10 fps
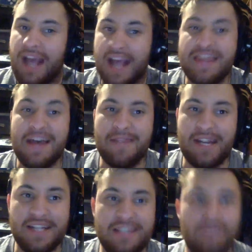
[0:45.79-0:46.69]
and that
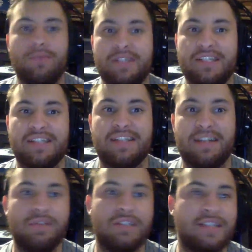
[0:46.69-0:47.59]
means it will be just
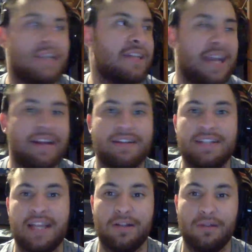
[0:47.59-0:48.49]
it will just like take
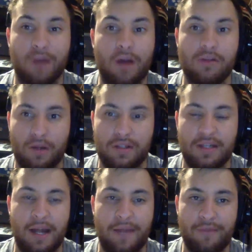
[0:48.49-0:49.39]
take a long long
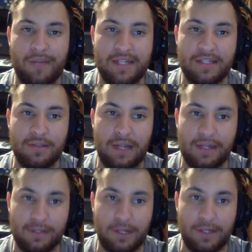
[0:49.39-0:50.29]
time for me to
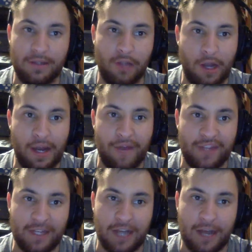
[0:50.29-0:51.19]
like load it, load
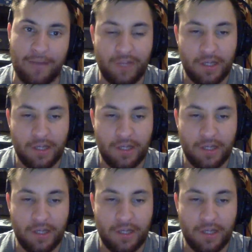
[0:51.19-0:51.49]
everything up.